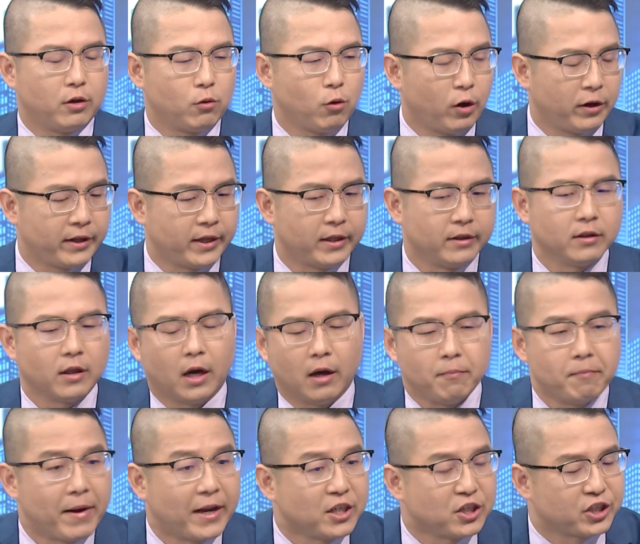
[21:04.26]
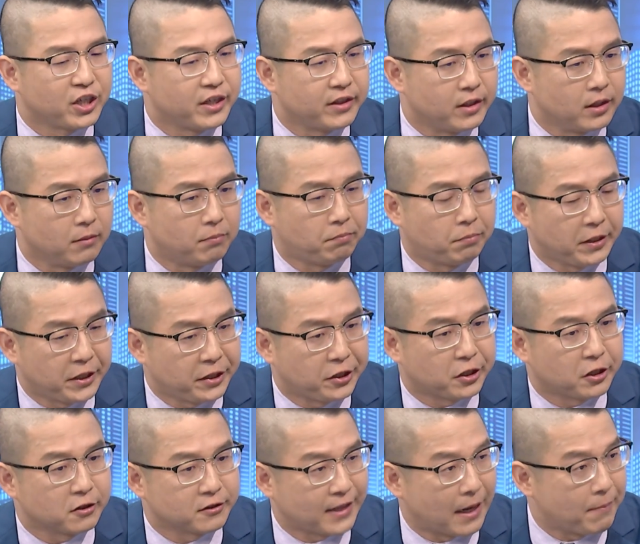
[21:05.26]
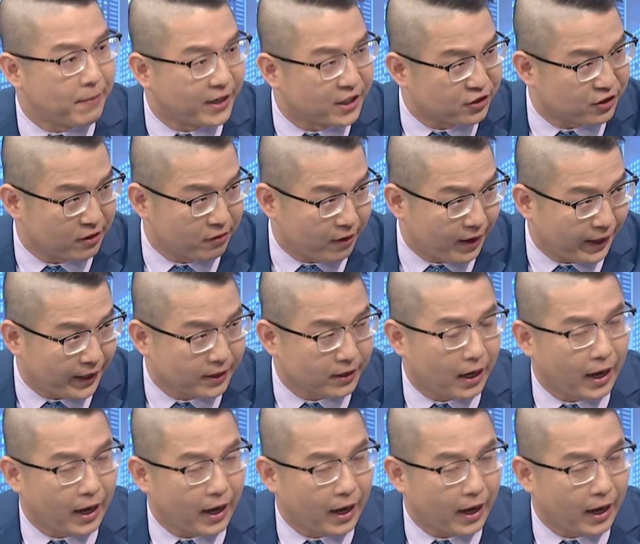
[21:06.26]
Ronan mentioned the political dimension, right?